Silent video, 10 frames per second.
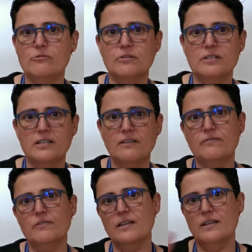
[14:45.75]

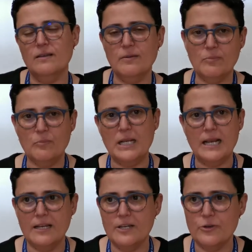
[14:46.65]
received the
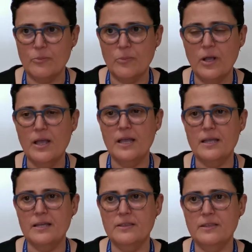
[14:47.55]
millennium
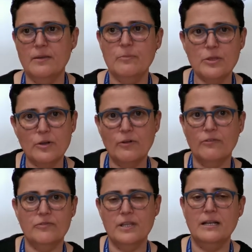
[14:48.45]
in the middle
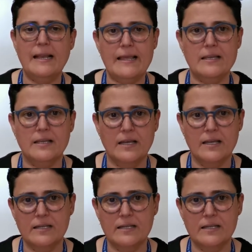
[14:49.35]
of the Lake